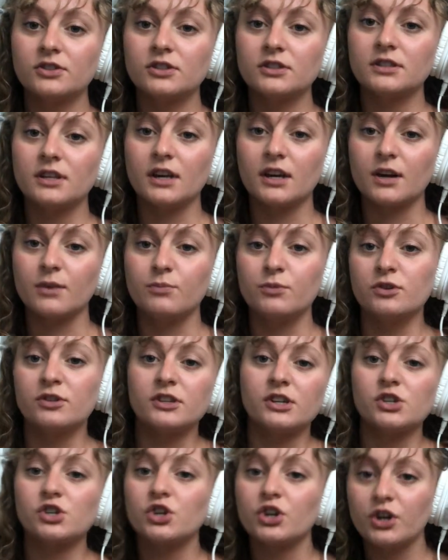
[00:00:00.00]
like a
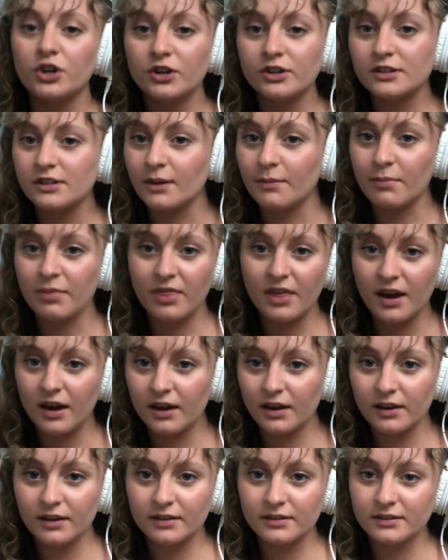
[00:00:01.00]
musician or something.
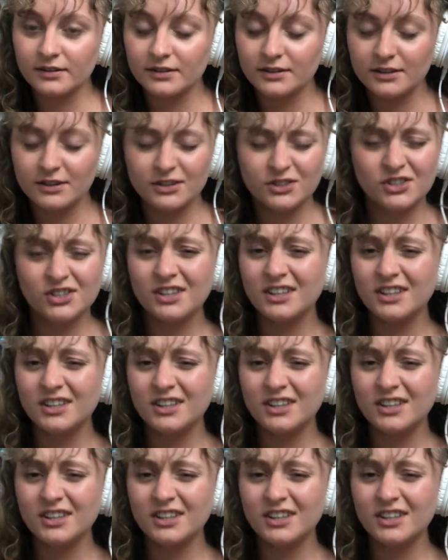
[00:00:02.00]
She